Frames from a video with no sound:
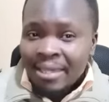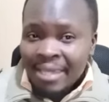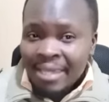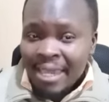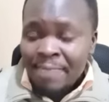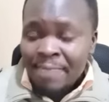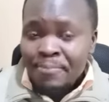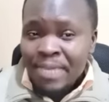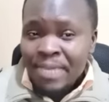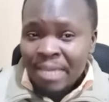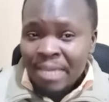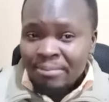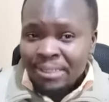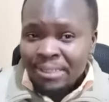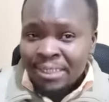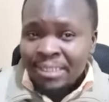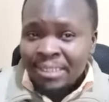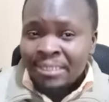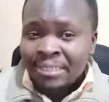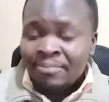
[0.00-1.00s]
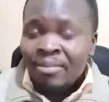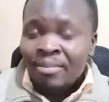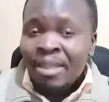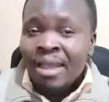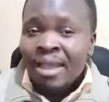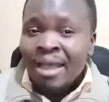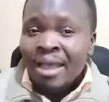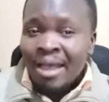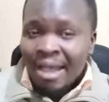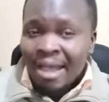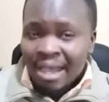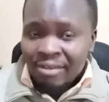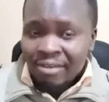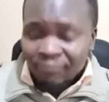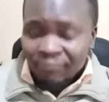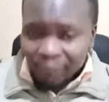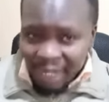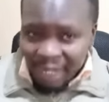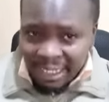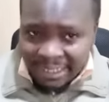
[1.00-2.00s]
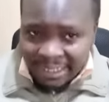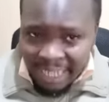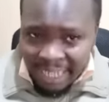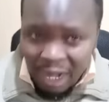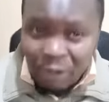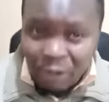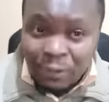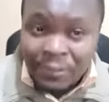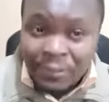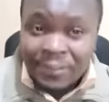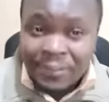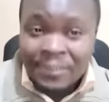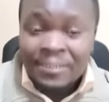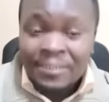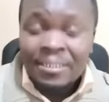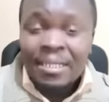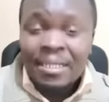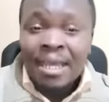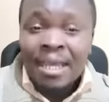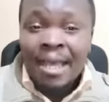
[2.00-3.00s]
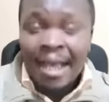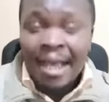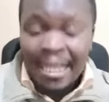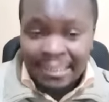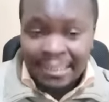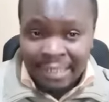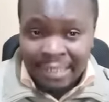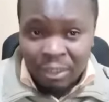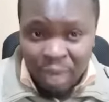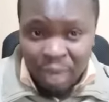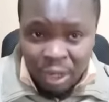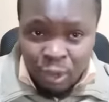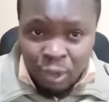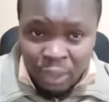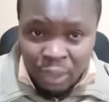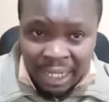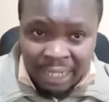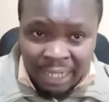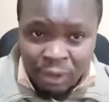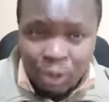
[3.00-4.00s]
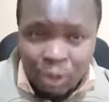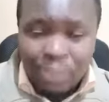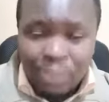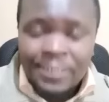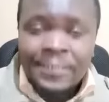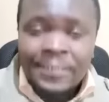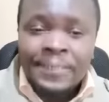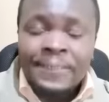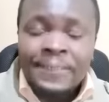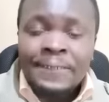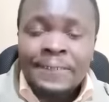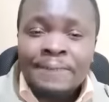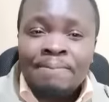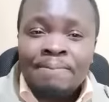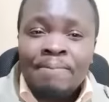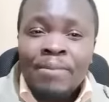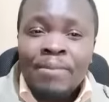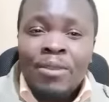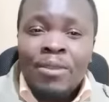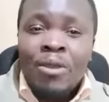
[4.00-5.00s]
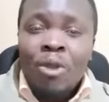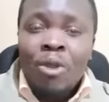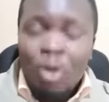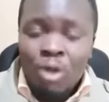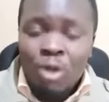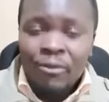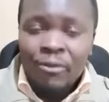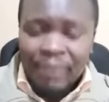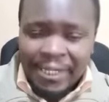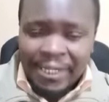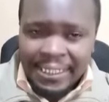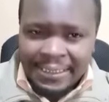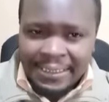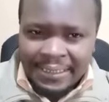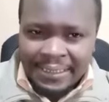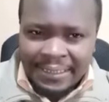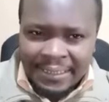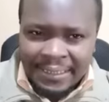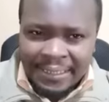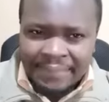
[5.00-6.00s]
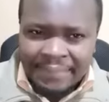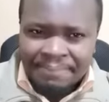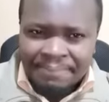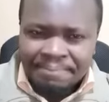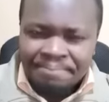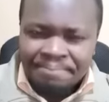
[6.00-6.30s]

KPMG had flagged out as they were doing an audit on the register.